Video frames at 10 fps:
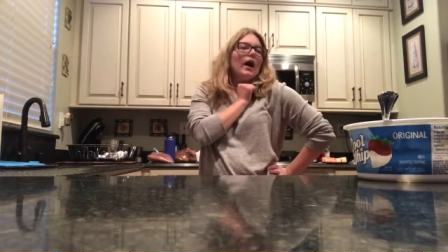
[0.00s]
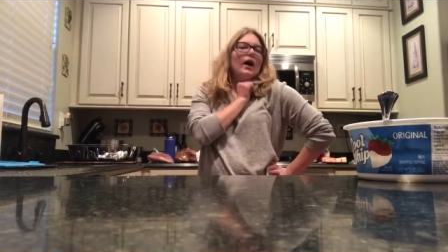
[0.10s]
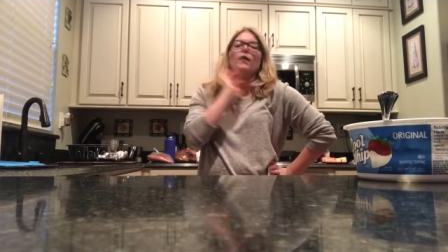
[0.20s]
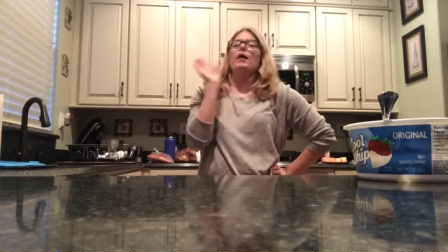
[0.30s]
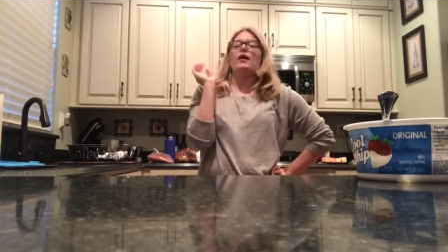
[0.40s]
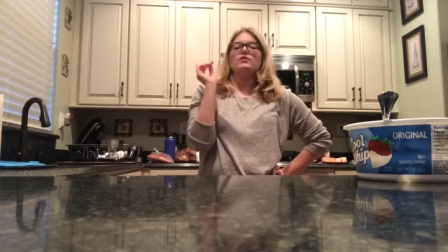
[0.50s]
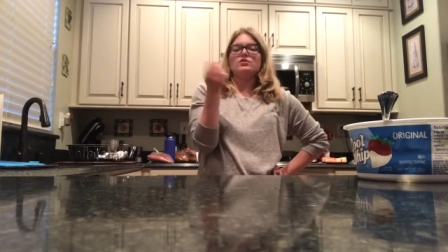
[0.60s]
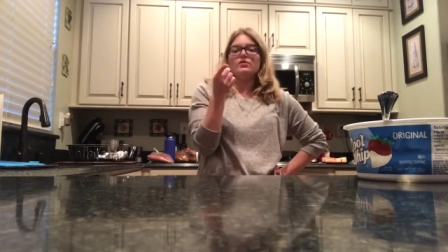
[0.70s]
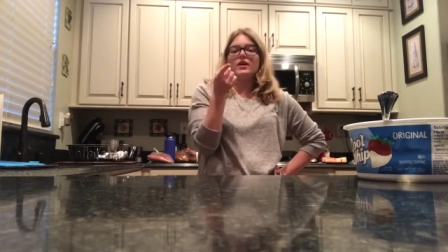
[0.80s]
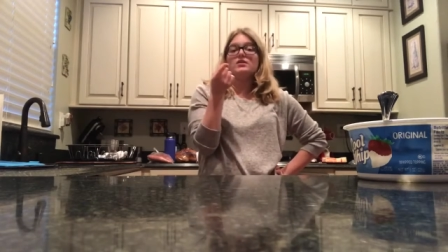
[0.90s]
I will
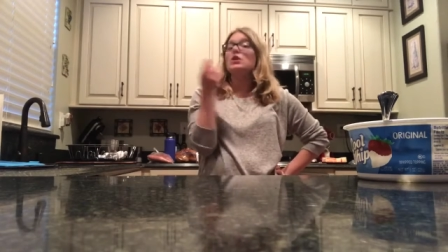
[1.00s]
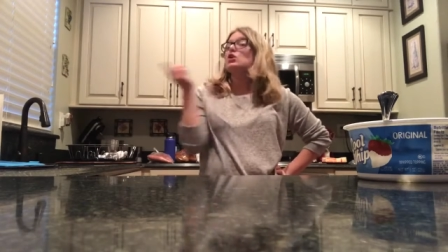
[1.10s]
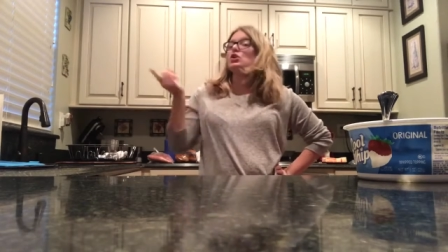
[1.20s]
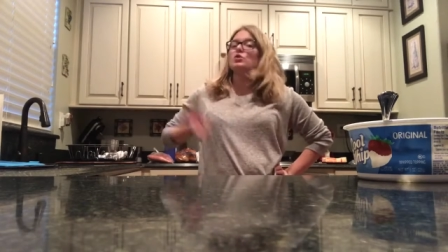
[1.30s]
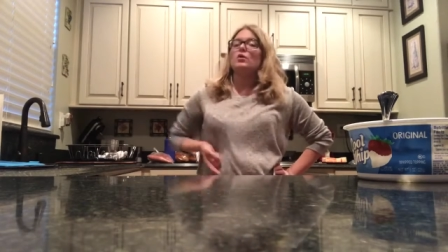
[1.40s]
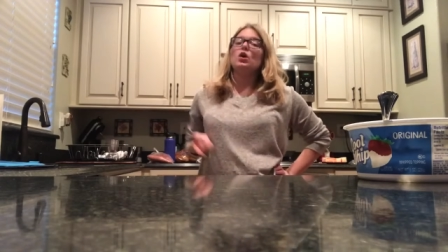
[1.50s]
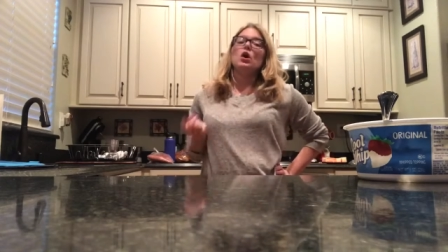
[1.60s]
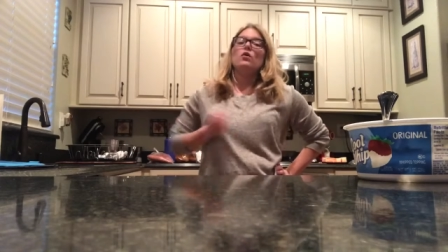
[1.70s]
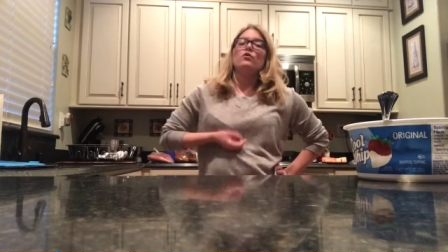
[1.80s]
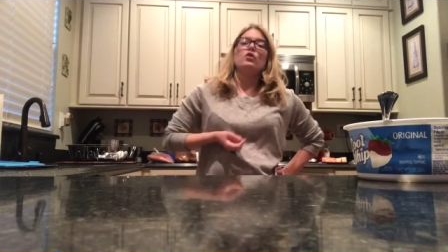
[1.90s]
see you guys
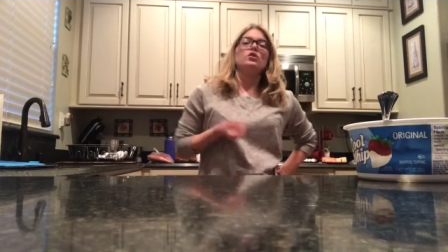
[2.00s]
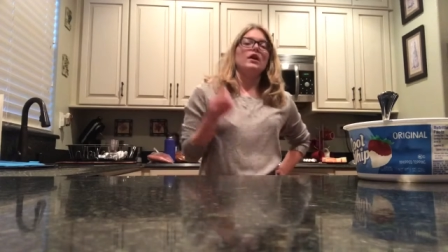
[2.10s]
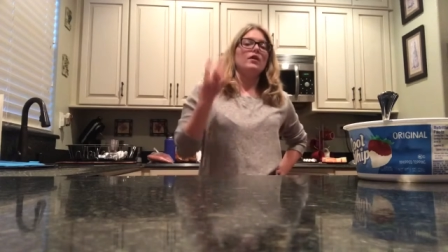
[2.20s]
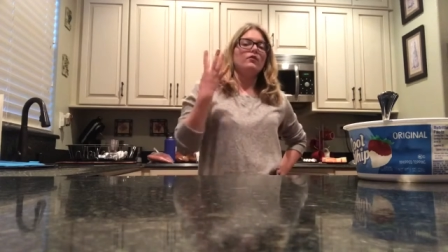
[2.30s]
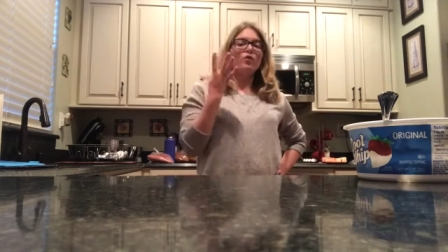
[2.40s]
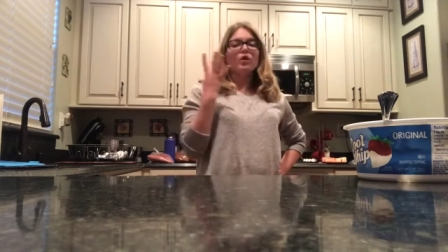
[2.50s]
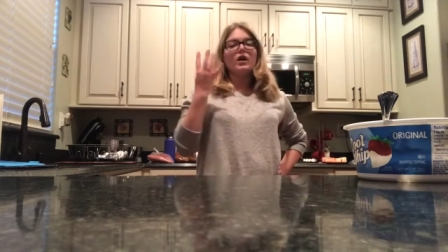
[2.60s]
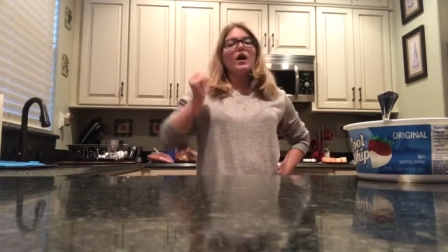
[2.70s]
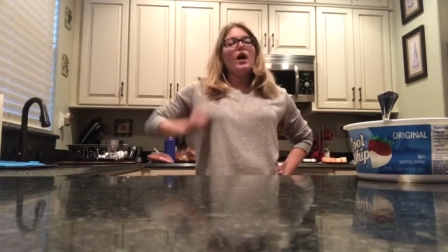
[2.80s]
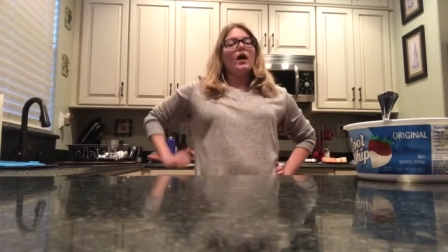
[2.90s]
tomorrow for day
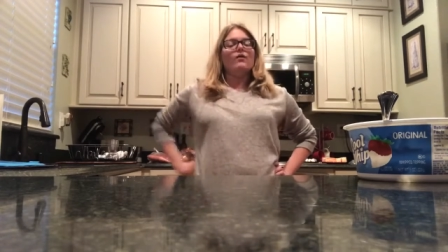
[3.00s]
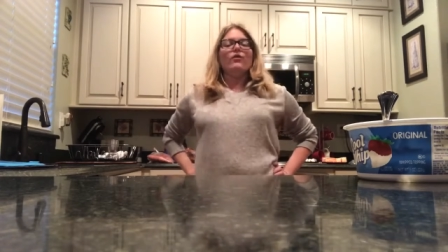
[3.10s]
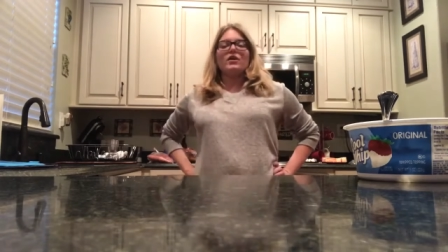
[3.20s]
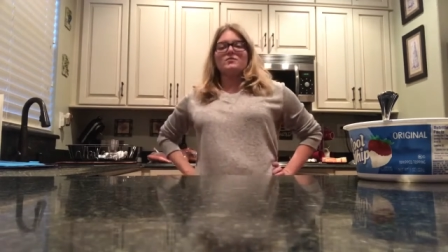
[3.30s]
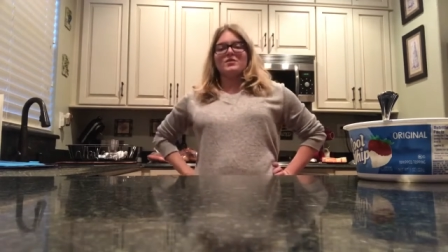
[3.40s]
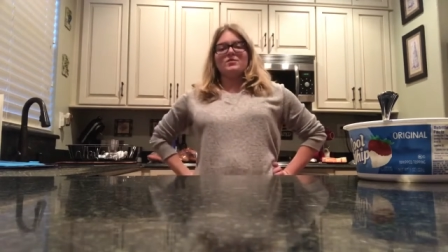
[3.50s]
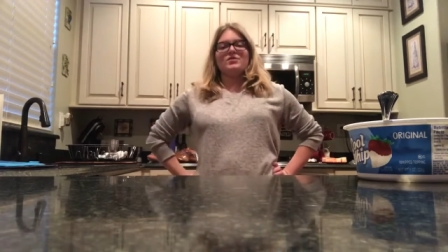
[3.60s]
4 of Vlogmas.